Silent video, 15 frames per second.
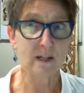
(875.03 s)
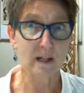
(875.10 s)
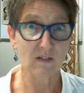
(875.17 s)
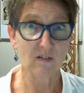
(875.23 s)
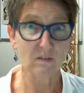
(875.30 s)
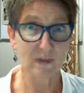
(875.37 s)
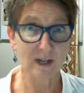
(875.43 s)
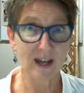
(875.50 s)

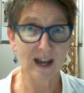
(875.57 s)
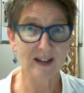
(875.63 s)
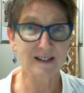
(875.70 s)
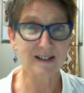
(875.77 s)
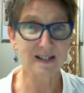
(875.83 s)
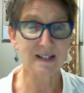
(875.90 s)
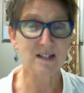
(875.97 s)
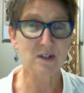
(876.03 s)
government
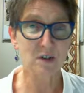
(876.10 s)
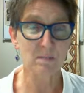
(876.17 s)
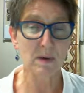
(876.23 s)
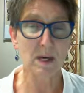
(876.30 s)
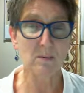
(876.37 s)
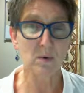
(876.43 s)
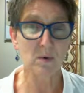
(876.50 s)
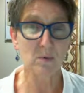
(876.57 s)
housing, so
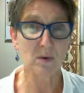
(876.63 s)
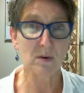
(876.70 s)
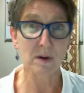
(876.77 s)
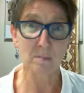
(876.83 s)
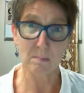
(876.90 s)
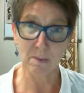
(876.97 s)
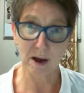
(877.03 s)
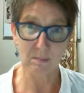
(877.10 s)
people were
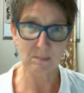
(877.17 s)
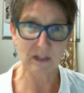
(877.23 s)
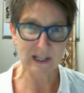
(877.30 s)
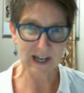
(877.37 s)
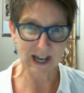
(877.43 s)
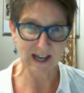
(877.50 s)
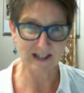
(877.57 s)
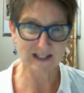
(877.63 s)
in
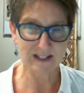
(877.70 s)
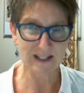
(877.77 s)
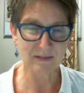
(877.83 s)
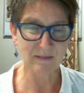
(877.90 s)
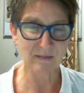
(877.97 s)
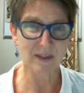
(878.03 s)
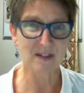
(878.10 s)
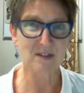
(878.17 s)
public
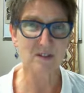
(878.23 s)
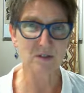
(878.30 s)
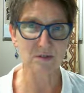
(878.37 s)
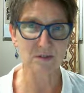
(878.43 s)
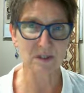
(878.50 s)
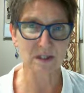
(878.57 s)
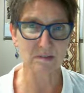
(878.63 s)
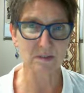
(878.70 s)
housing, so
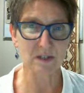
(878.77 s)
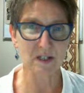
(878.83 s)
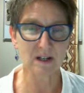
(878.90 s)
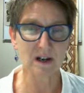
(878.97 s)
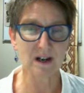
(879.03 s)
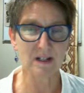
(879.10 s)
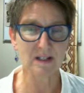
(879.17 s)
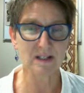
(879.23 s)

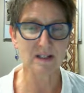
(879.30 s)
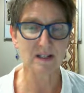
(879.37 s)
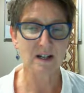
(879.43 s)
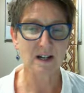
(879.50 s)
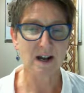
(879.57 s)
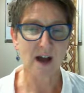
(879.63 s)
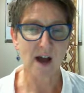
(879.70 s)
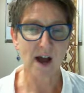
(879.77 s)
subsidised
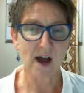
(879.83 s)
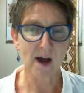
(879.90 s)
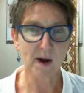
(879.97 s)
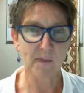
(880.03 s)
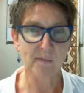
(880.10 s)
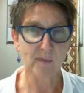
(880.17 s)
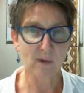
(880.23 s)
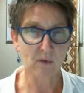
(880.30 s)

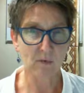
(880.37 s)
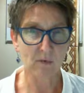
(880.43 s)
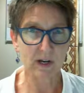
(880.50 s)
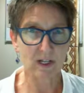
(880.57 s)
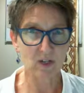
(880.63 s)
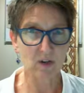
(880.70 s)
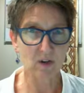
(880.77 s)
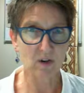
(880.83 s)

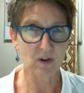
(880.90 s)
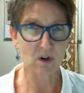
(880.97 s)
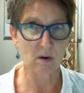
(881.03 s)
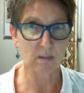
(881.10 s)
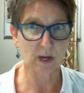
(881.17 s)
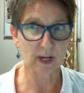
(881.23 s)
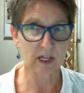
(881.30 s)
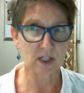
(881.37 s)
rental
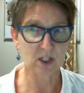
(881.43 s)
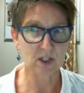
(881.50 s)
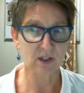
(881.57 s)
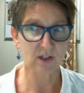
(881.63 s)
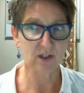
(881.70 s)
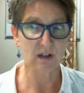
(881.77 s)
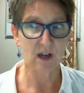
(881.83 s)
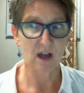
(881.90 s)

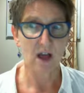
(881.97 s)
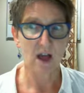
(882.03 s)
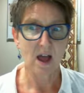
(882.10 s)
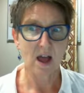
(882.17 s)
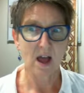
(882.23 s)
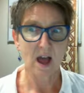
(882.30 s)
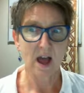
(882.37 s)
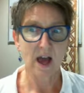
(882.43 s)
accommodation,
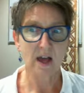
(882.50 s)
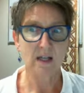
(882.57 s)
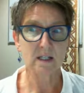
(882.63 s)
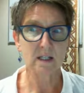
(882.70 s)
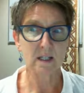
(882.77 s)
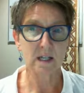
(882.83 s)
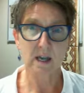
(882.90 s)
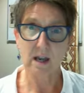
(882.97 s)

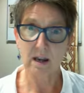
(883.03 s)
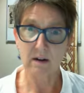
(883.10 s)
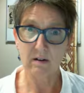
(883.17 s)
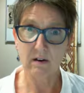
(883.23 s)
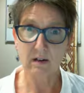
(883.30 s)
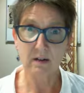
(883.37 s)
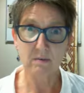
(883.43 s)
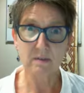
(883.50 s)
and the
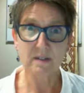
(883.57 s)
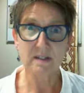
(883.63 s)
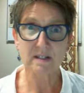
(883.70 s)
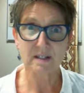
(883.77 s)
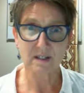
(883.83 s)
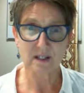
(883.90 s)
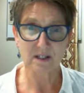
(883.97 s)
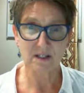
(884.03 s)
area was
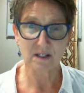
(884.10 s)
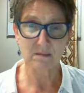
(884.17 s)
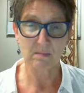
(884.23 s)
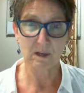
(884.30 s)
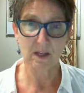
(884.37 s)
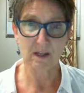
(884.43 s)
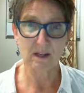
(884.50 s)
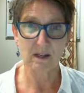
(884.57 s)
seen to
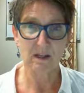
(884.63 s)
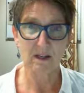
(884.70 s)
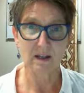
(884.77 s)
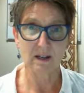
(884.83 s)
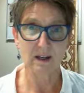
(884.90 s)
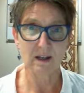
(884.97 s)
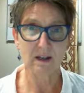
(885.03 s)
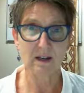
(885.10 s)
be
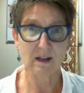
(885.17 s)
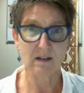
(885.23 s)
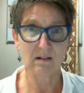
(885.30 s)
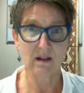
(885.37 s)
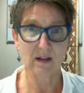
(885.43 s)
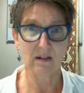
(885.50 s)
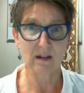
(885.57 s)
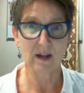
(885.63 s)
an
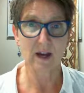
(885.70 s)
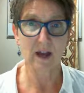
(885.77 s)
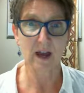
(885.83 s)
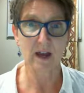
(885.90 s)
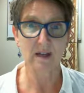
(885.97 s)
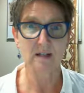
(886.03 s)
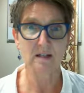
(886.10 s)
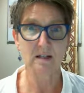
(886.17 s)
area that
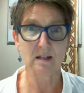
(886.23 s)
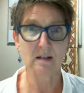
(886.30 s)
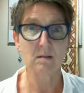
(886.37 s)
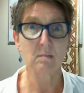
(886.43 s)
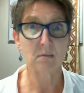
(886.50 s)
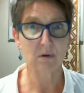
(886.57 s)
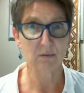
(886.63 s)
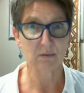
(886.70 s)
had
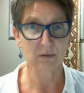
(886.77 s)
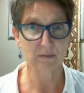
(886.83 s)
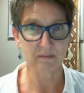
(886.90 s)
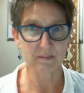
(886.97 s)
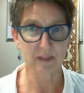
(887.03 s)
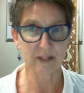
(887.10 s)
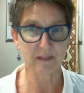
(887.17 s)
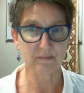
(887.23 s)

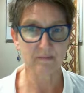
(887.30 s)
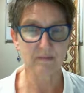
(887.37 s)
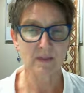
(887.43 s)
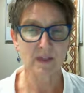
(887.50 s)
problems.